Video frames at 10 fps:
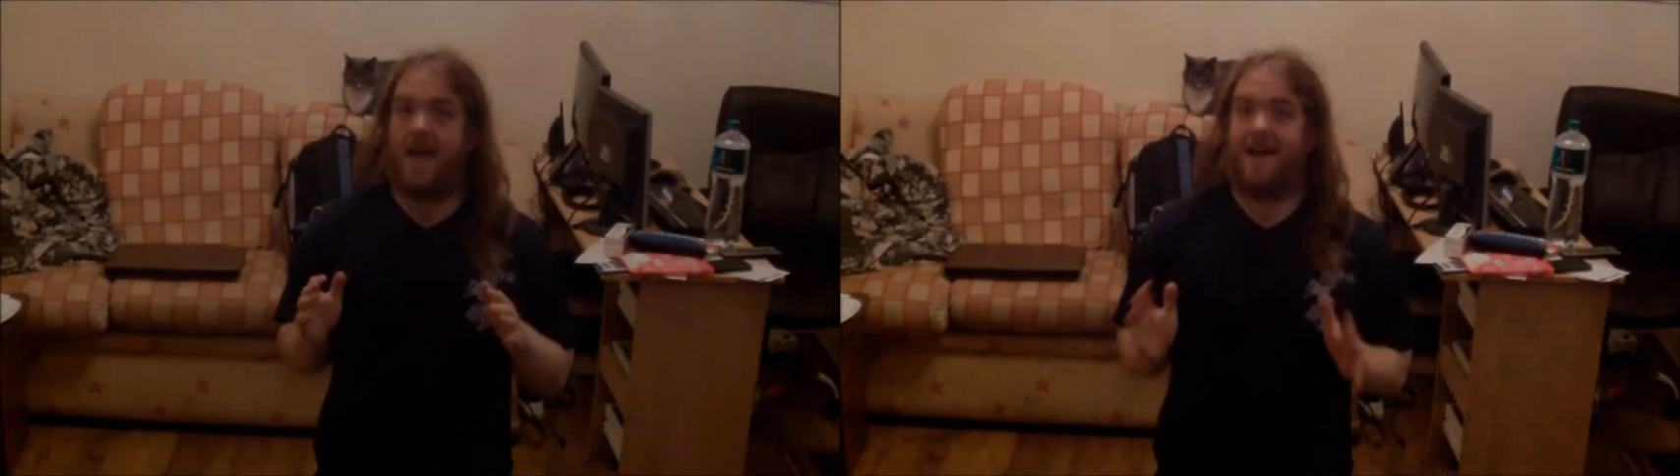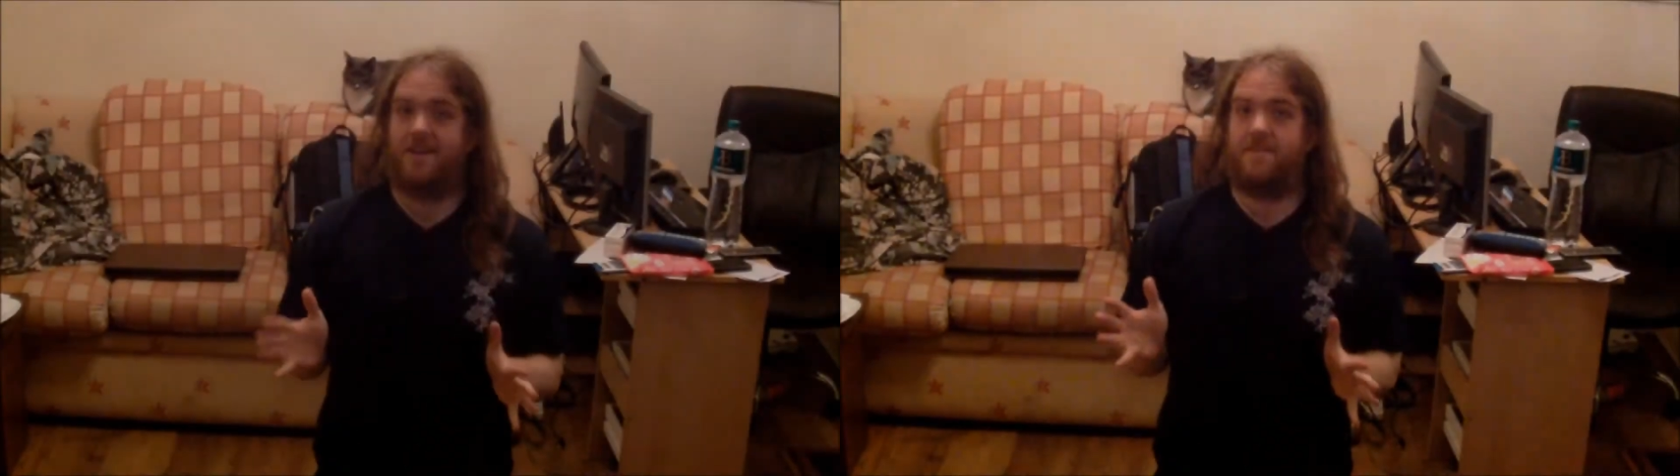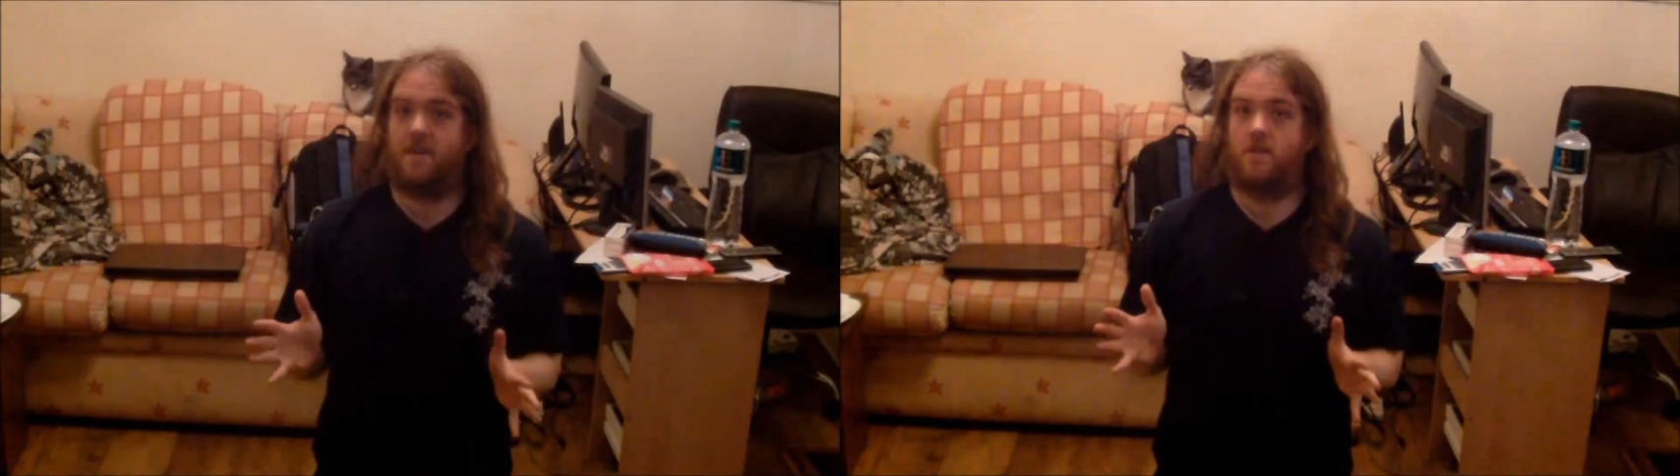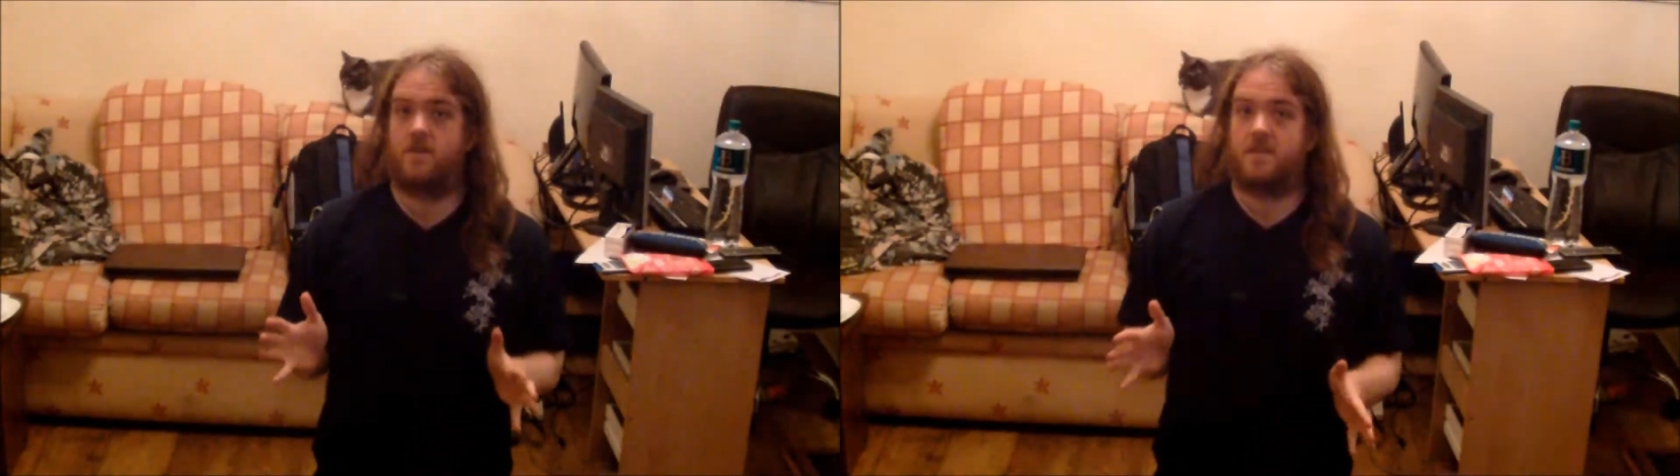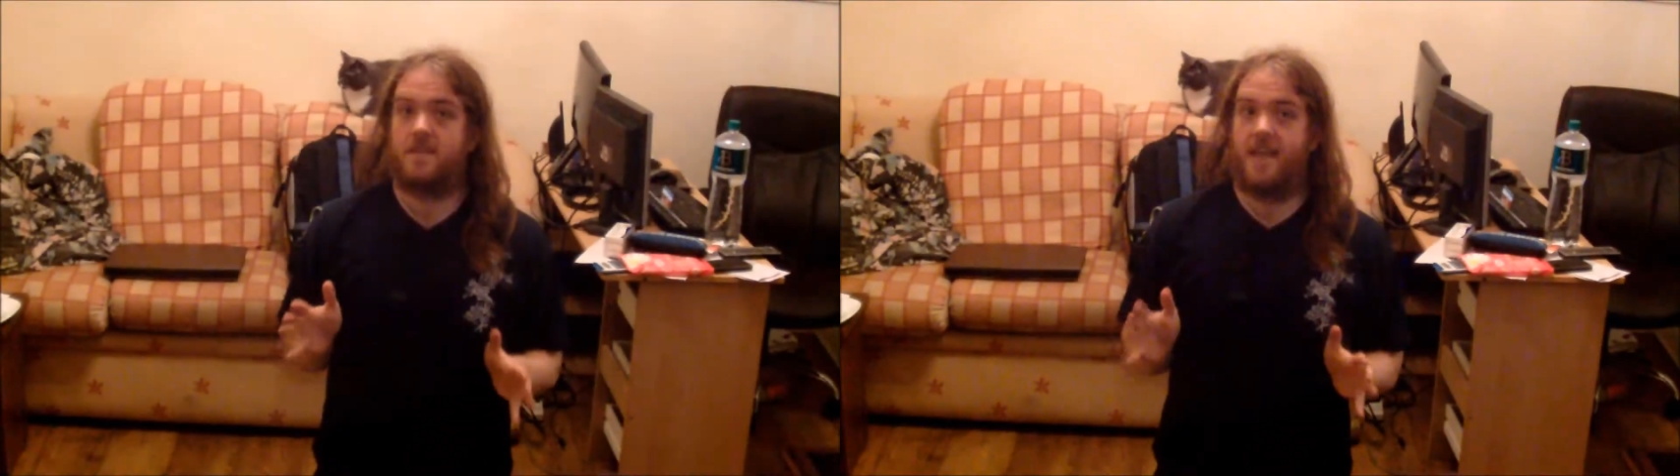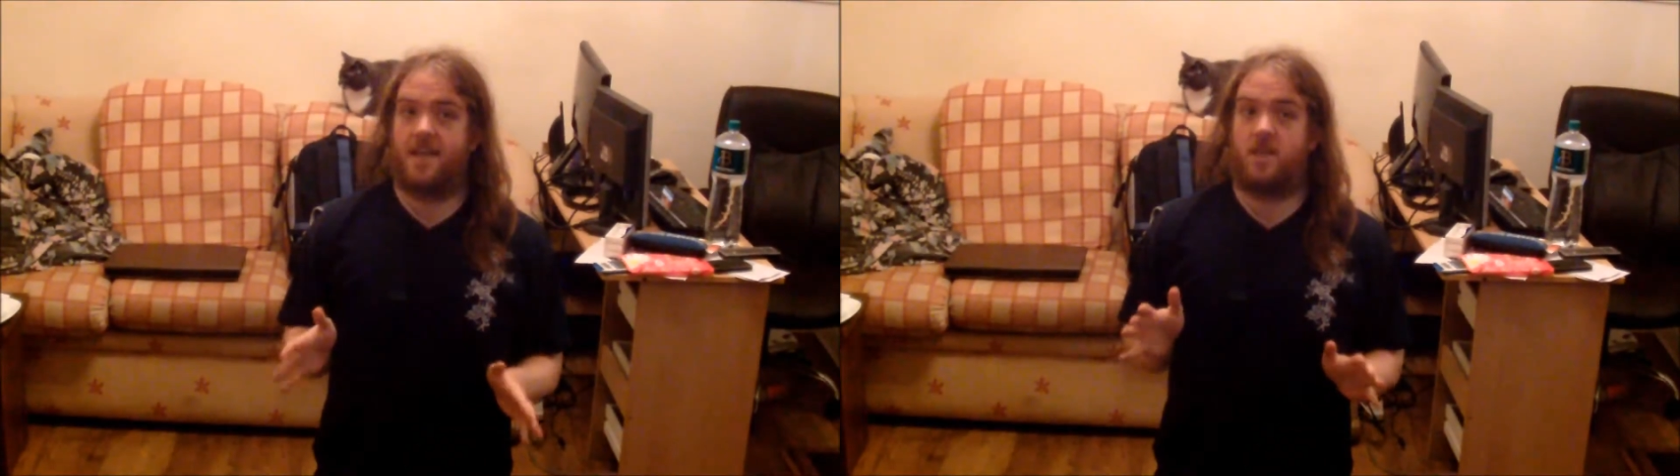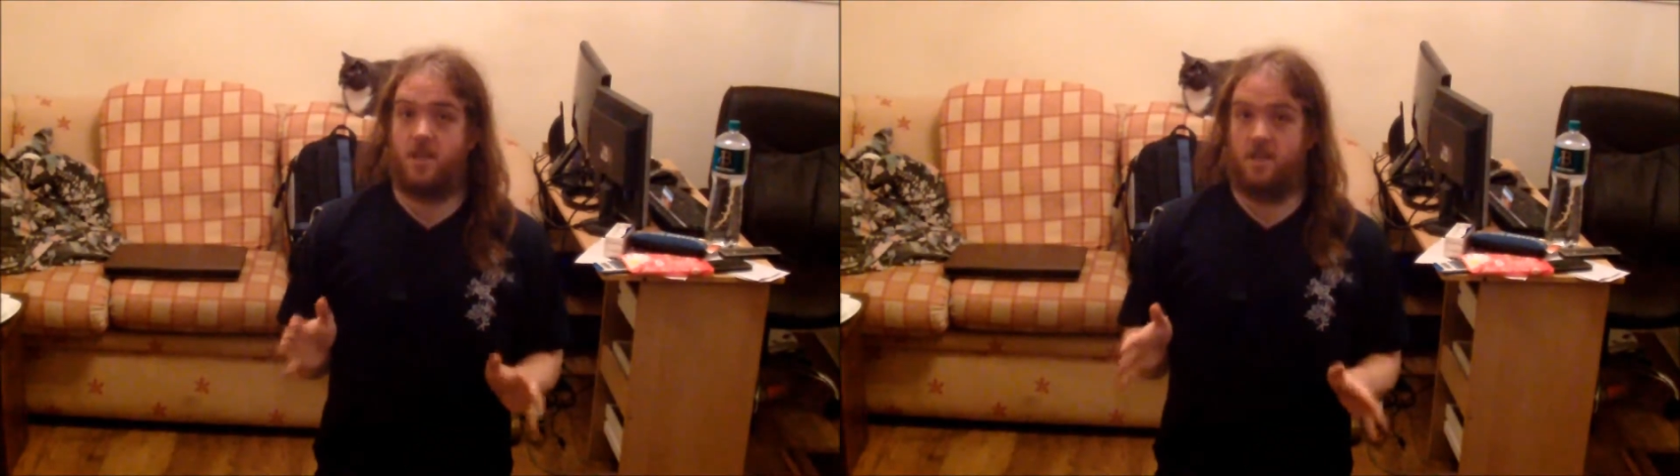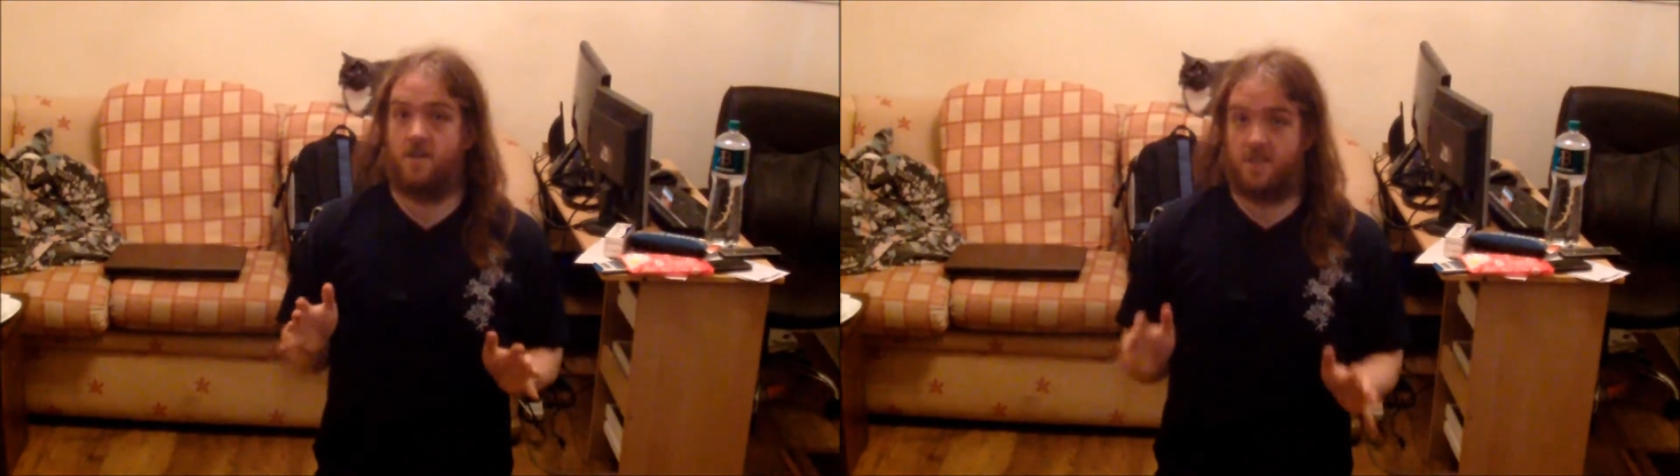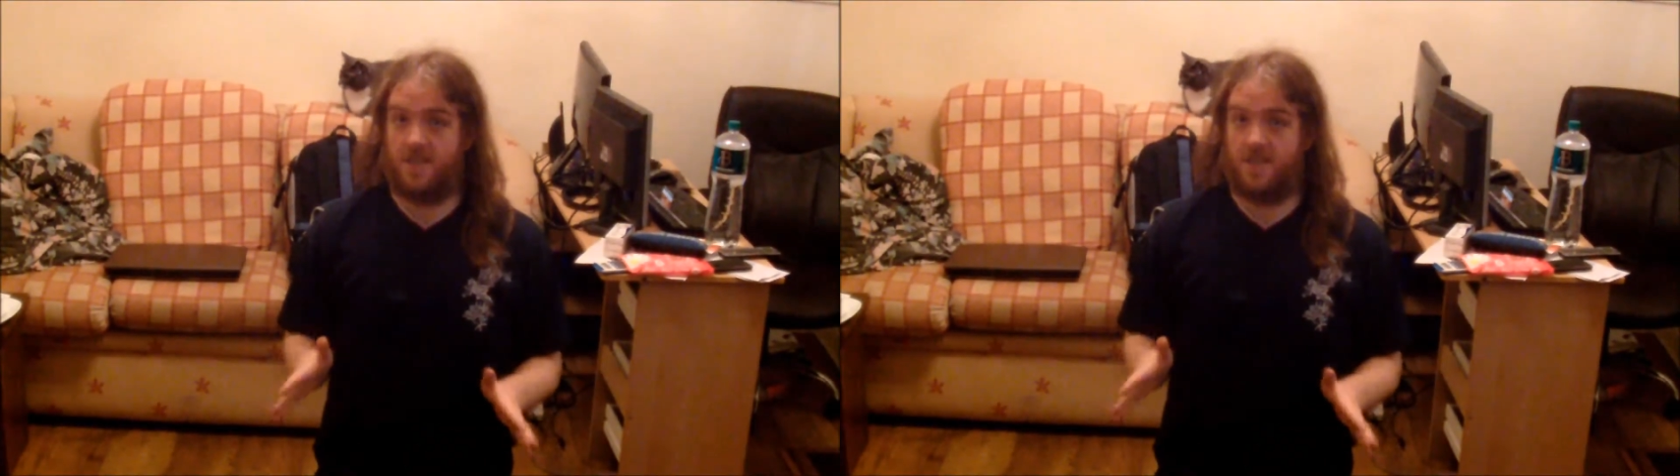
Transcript: Howdy, folks. Yeah, you're